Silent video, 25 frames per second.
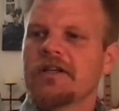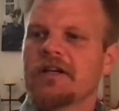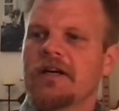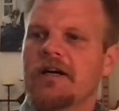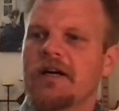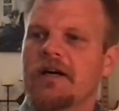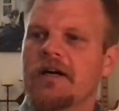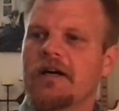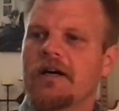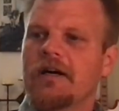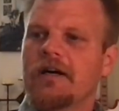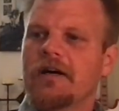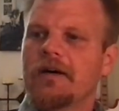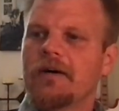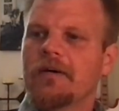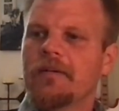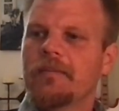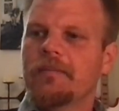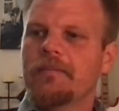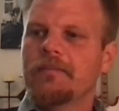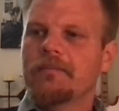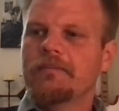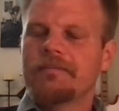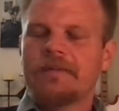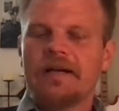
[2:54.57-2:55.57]

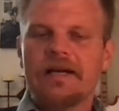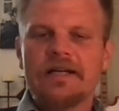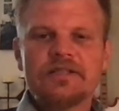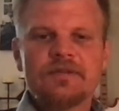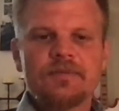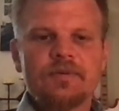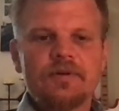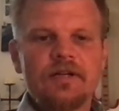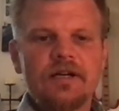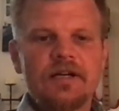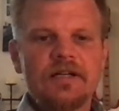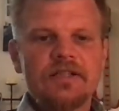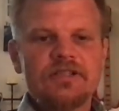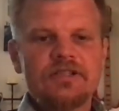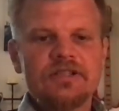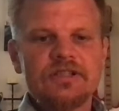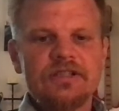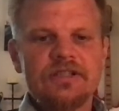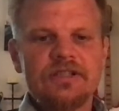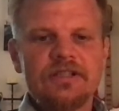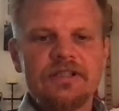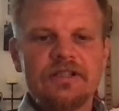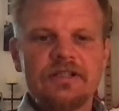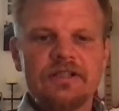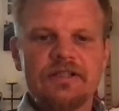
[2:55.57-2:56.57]
um, mass
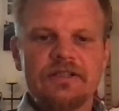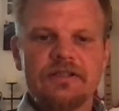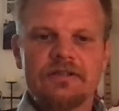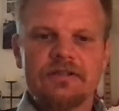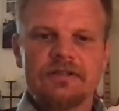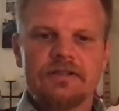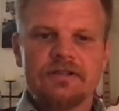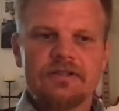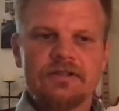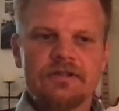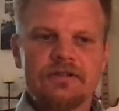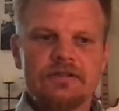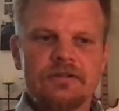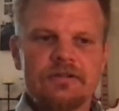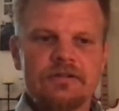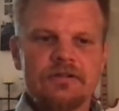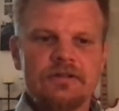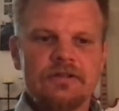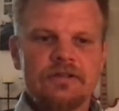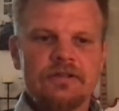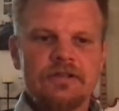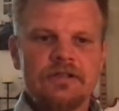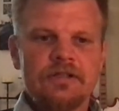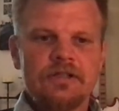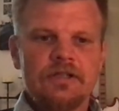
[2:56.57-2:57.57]
production and
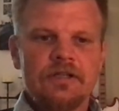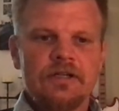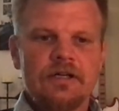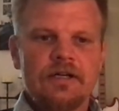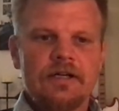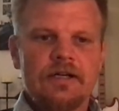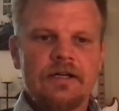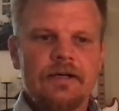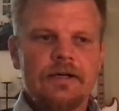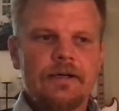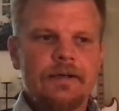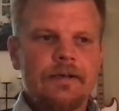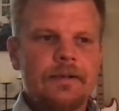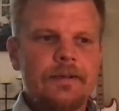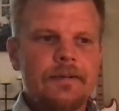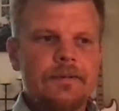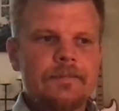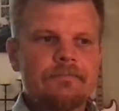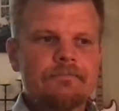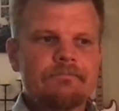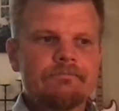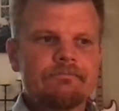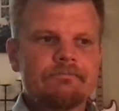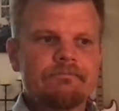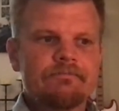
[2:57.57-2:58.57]

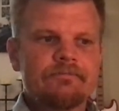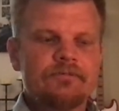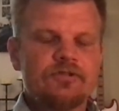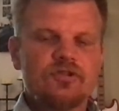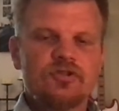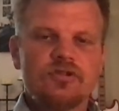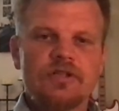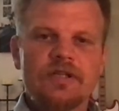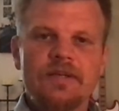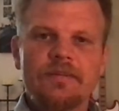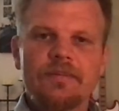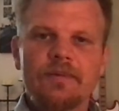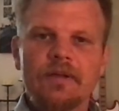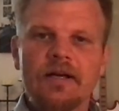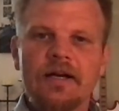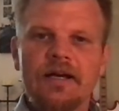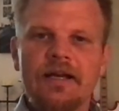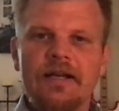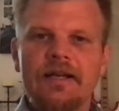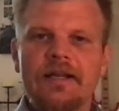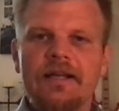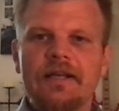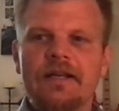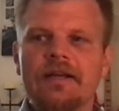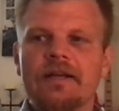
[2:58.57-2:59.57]
um,
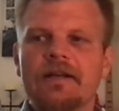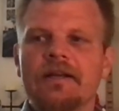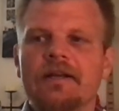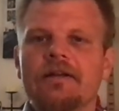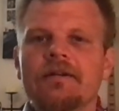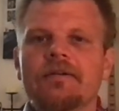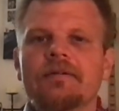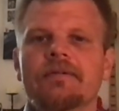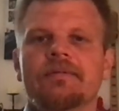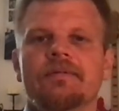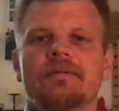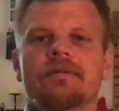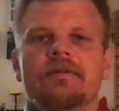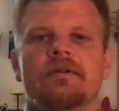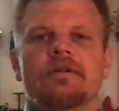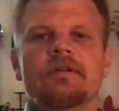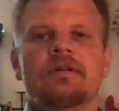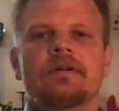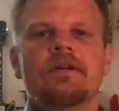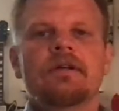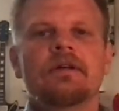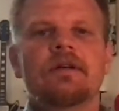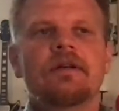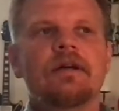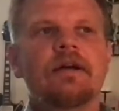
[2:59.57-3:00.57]
streamlining and
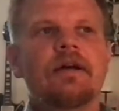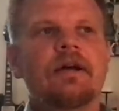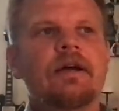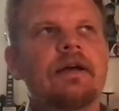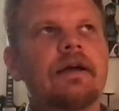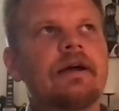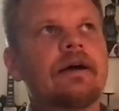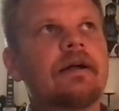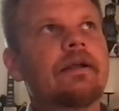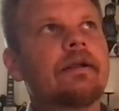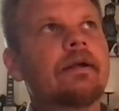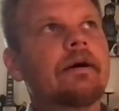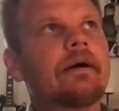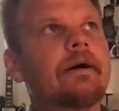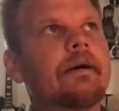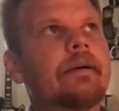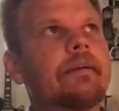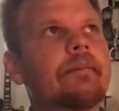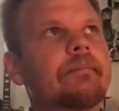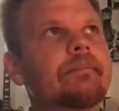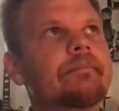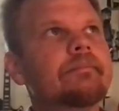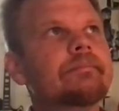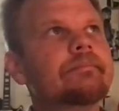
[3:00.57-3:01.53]
and um,